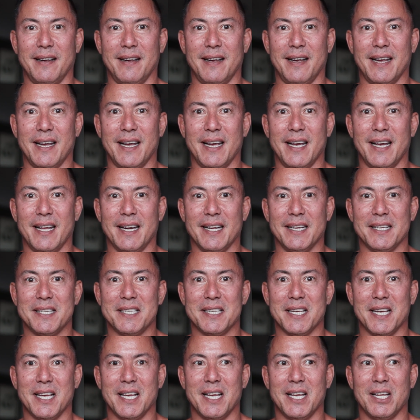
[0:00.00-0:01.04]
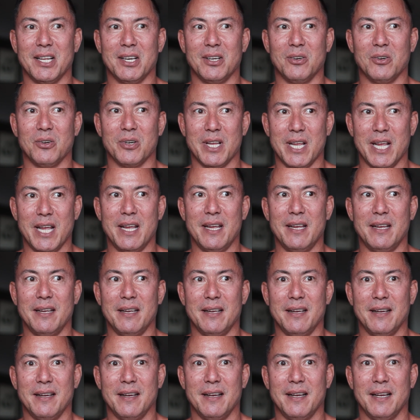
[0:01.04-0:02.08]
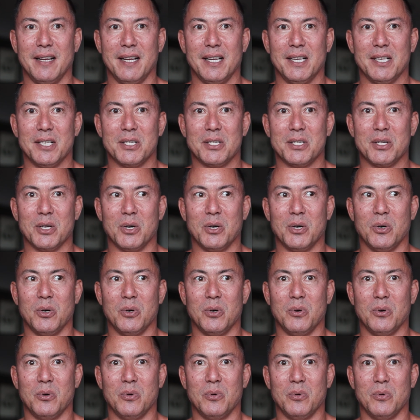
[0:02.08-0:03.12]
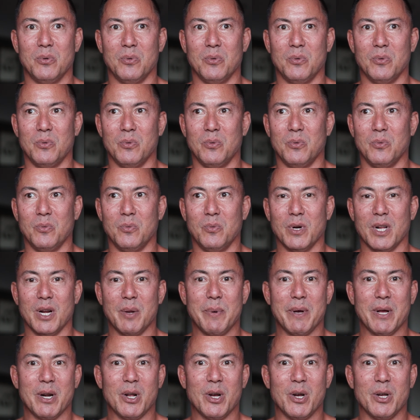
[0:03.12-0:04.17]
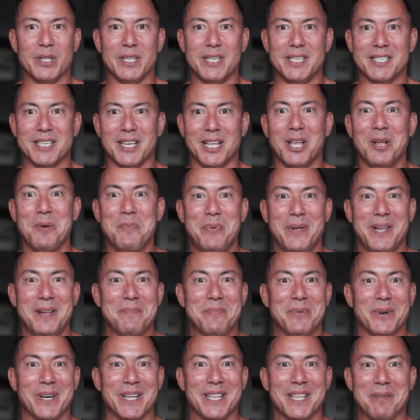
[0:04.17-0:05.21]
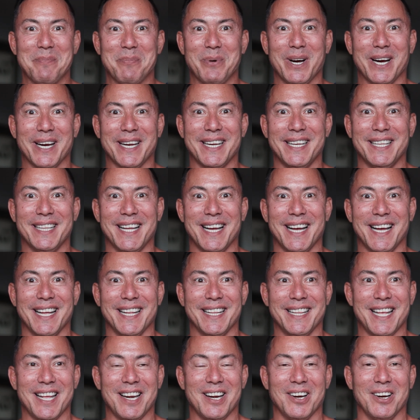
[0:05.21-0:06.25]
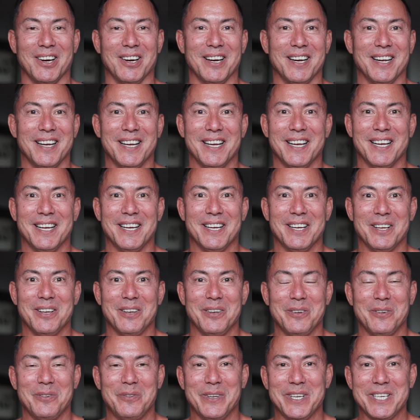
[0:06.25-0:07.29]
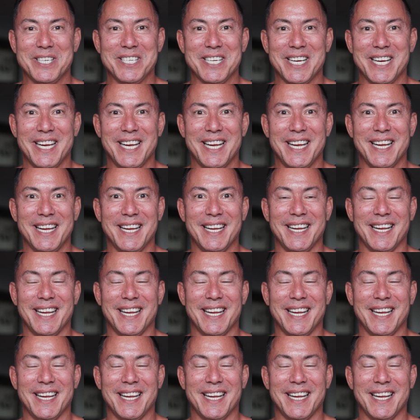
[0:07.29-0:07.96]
And I said, "Okay, so what about all these other people in the parking lot that are fishing